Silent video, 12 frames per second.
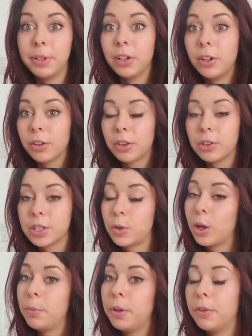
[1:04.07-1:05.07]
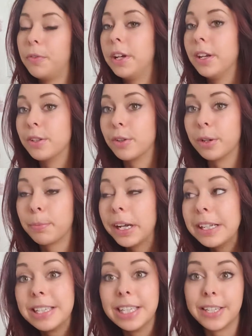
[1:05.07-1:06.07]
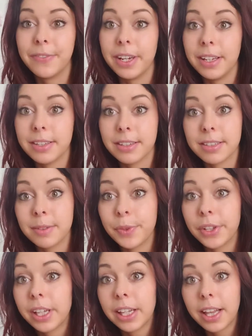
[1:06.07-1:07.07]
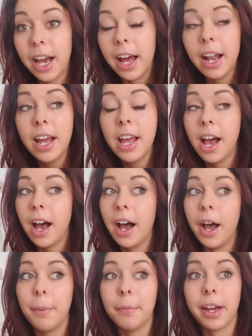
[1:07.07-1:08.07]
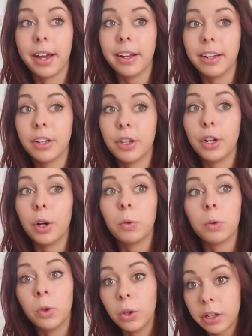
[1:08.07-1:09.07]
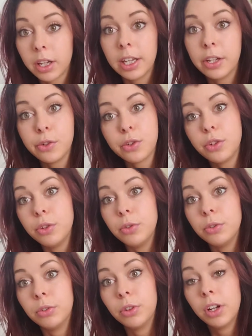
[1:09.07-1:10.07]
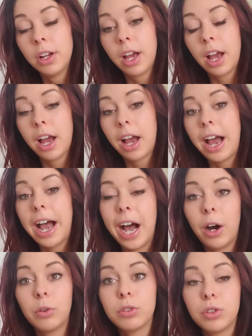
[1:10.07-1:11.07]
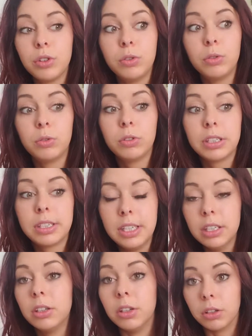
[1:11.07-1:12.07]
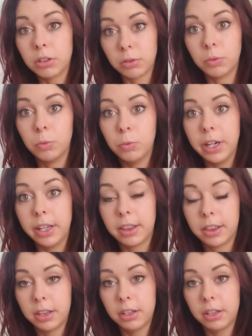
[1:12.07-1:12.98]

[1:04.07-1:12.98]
be going through a Scorpio phase or a Pisces phase or something like that. And, look into how to deal with,